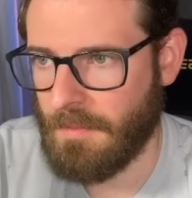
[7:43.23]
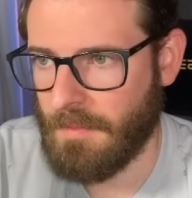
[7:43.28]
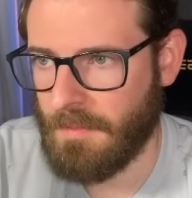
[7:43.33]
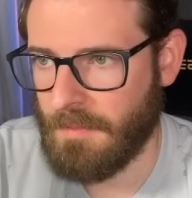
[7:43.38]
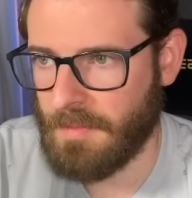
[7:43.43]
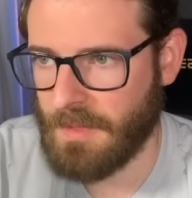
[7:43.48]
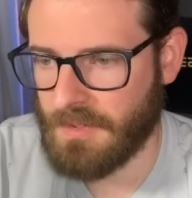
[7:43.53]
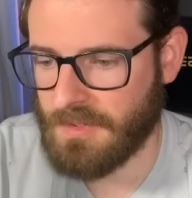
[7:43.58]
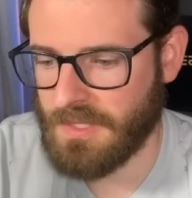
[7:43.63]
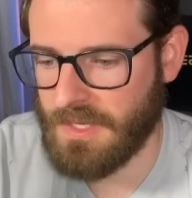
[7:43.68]

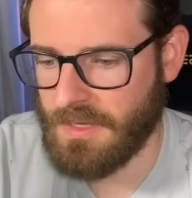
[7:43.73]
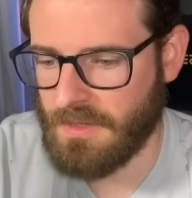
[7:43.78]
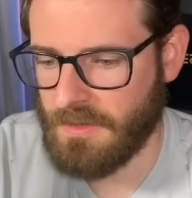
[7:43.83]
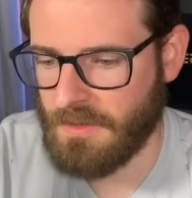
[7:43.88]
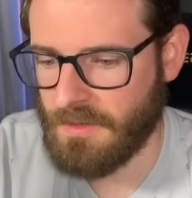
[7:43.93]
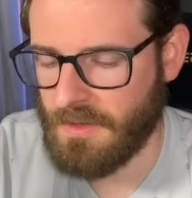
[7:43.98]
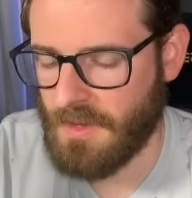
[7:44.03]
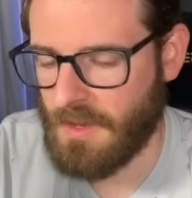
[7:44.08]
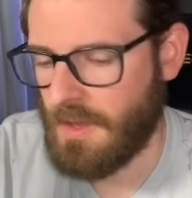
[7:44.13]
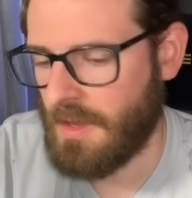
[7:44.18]
built in,
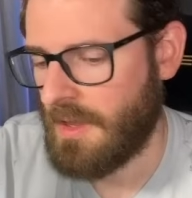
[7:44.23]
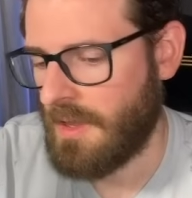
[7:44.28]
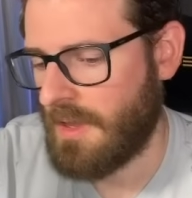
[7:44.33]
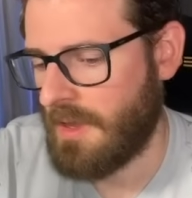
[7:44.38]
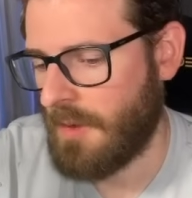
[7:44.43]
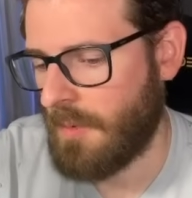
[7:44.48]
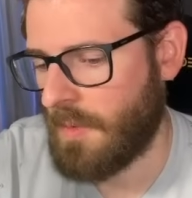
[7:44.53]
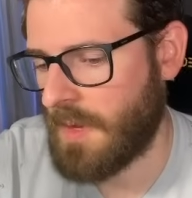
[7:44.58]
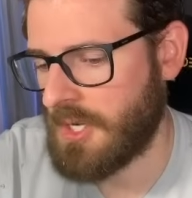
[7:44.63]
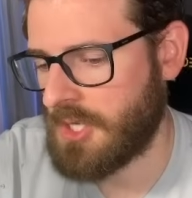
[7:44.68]

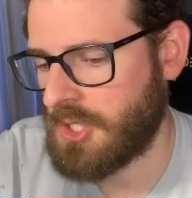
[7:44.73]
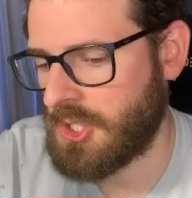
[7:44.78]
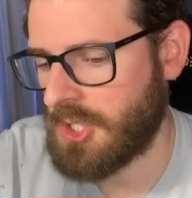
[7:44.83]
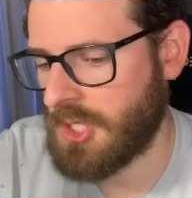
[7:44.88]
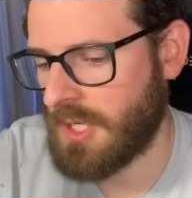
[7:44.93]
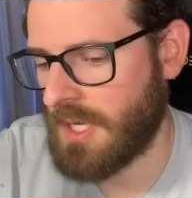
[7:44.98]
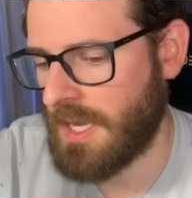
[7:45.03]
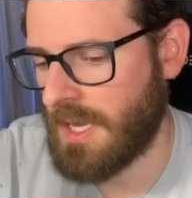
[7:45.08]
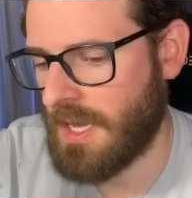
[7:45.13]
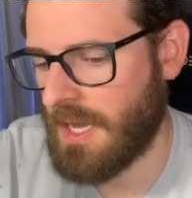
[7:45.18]
which
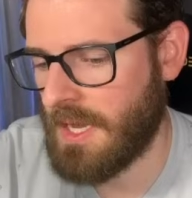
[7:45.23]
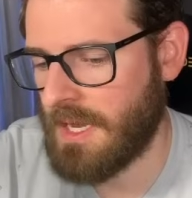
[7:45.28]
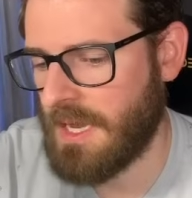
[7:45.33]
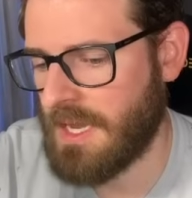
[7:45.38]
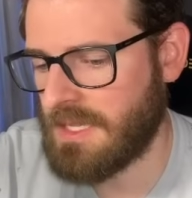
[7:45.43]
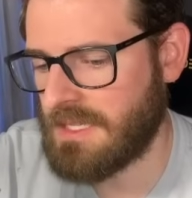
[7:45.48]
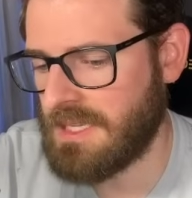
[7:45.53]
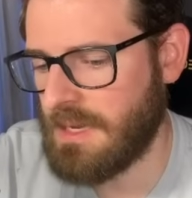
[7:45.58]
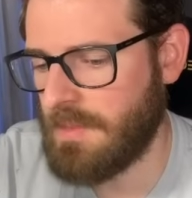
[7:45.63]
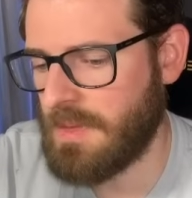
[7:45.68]

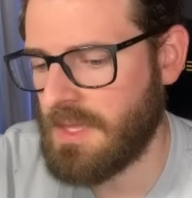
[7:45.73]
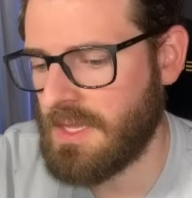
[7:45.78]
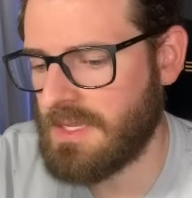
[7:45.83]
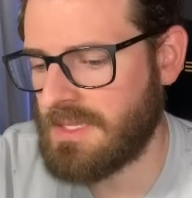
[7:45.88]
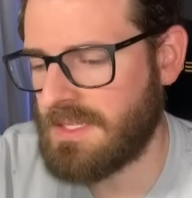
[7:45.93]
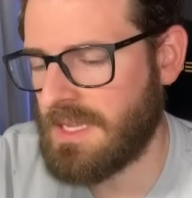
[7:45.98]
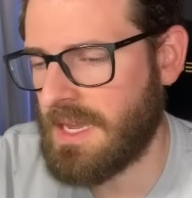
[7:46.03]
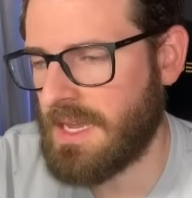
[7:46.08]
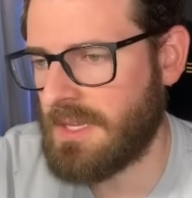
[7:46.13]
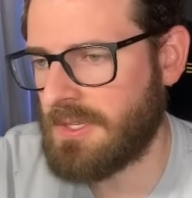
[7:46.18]
again, some of
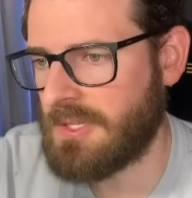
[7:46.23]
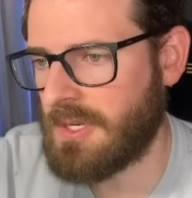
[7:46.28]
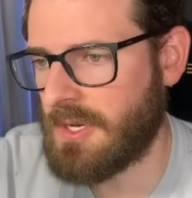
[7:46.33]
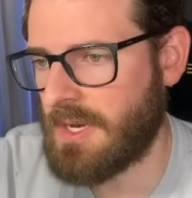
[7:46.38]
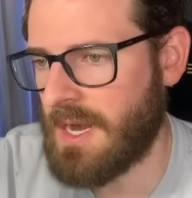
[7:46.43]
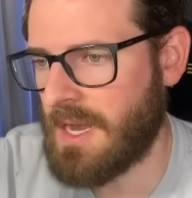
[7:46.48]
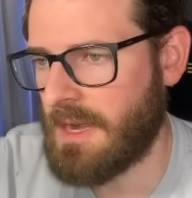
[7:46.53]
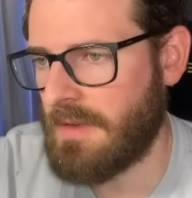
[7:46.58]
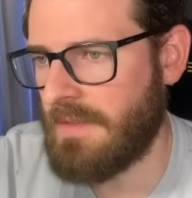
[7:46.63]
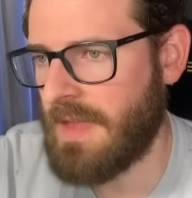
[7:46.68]
these things are
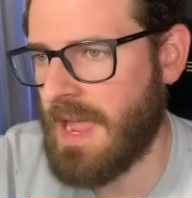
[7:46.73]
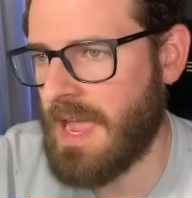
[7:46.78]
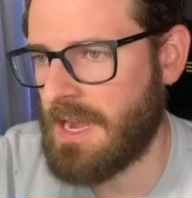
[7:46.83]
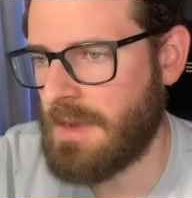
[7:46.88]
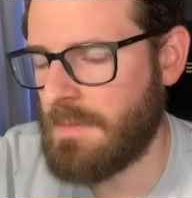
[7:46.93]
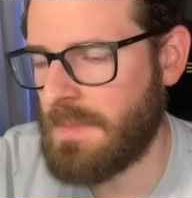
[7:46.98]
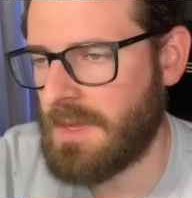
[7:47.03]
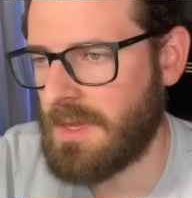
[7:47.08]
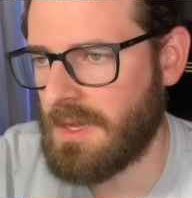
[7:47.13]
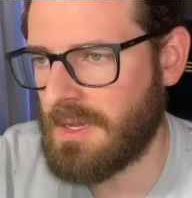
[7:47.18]
kind of
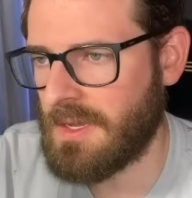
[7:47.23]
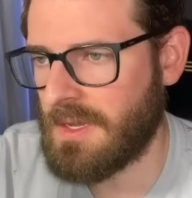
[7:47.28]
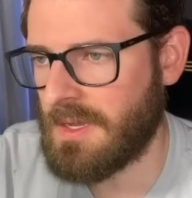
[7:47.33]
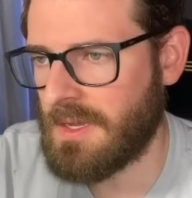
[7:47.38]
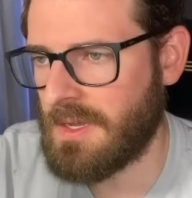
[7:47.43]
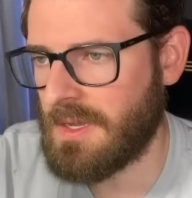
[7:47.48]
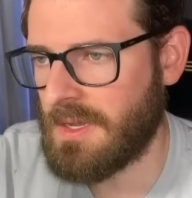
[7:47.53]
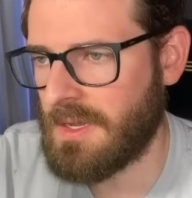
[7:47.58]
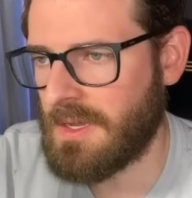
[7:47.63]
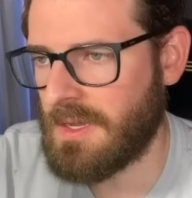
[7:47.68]
added because of
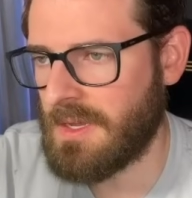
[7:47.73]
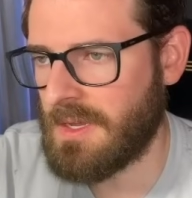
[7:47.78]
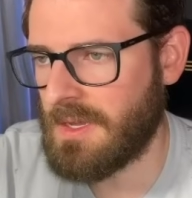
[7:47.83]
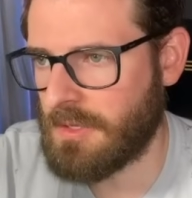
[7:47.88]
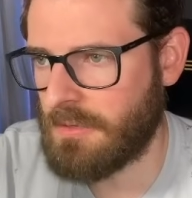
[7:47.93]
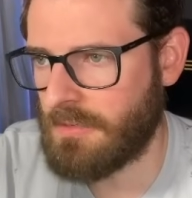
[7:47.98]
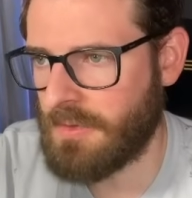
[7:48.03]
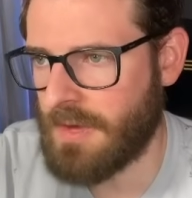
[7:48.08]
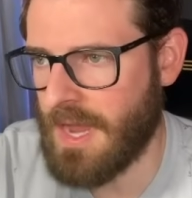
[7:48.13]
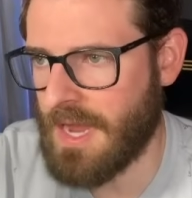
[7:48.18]
the whole nature
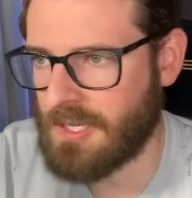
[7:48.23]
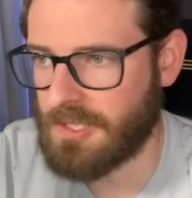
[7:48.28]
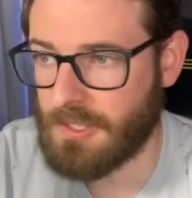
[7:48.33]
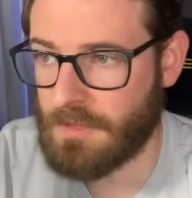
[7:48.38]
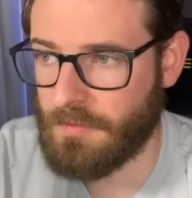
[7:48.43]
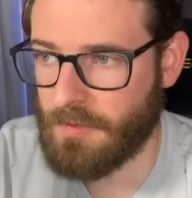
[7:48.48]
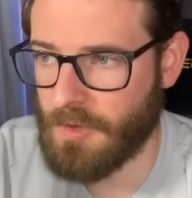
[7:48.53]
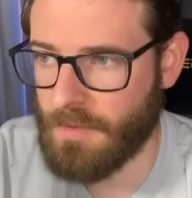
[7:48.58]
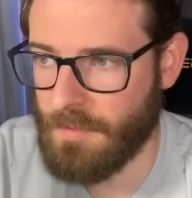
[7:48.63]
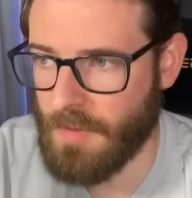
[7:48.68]
of React
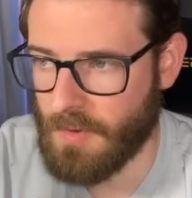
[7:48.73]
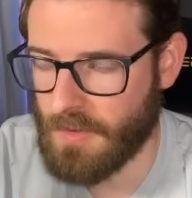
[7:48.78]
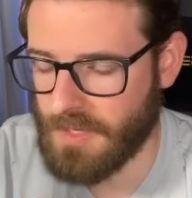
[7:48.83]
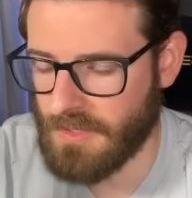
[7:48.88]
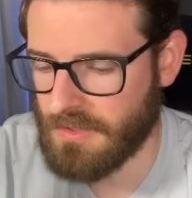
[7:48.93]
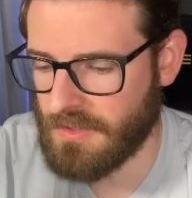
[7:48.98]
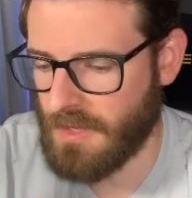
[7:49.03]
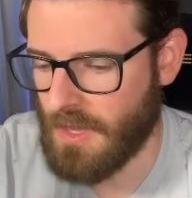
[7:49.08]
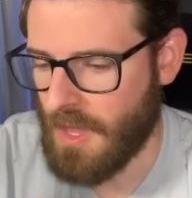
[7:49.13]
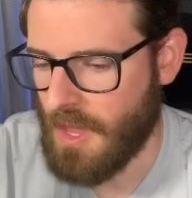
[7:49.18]
server
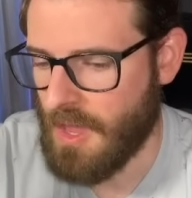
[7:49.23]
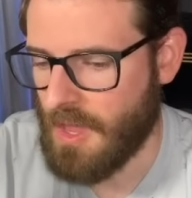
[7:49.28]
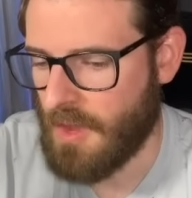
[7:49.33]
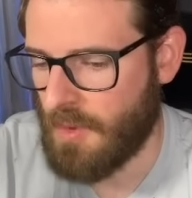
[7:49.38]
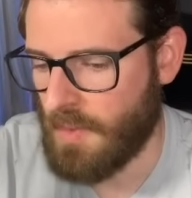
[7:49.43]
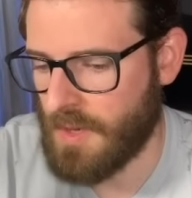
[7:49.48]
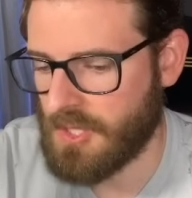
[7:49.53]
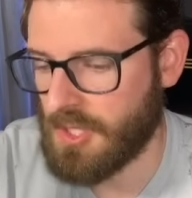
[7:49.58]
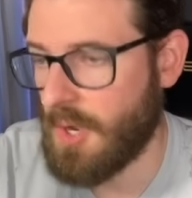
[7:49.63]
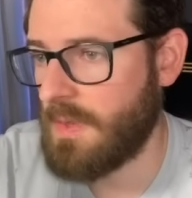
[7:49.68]
components,
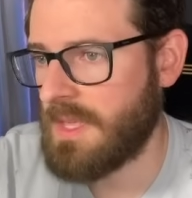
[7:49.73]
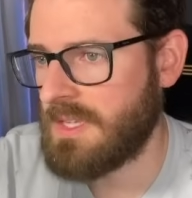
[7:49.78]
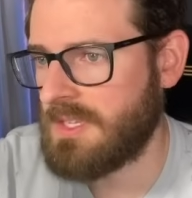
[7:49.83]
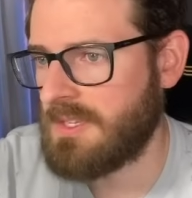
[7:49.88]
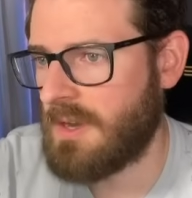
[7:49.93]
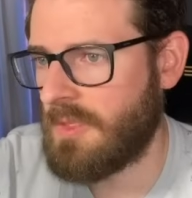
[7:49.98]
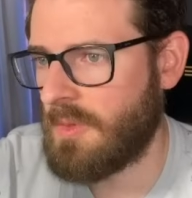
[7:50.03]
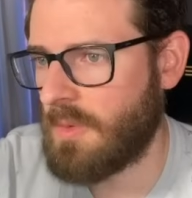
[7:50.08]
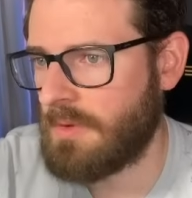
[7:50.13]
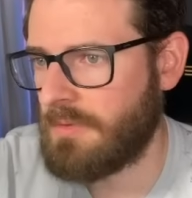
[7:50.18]
which, oh, that's
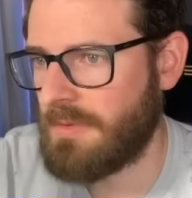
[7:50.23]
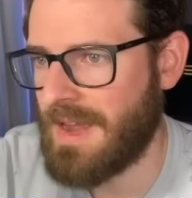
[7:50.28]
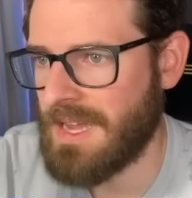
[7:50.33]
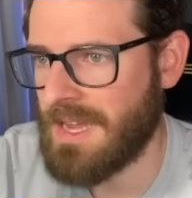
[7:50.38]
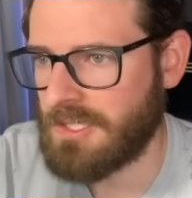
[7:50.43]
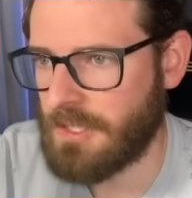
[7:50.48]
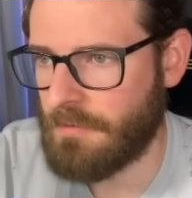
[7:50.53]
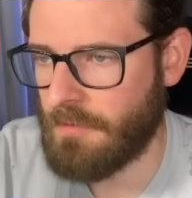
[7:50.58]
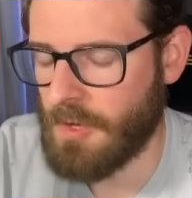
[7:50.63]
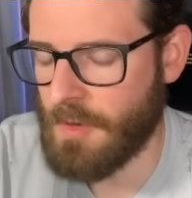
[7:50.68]
another one,
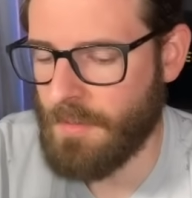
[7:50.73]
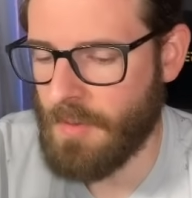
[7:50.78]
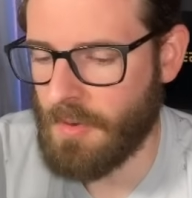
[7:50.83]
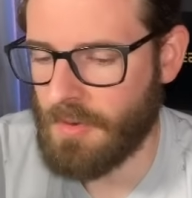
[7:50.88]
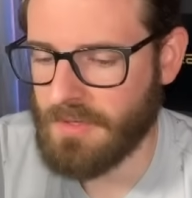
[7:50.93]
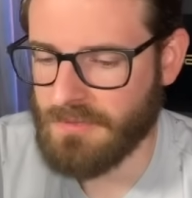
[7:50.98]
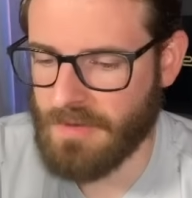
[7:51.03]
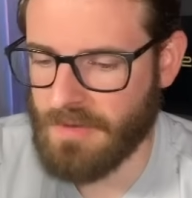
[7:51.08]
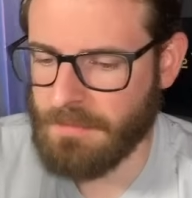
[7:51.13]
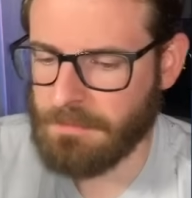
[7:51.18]
React server
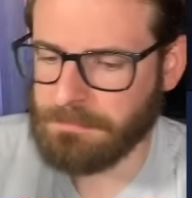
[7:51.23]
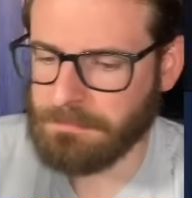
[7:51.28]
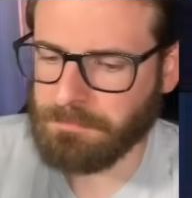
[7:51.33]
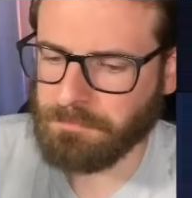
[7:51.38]
components, right?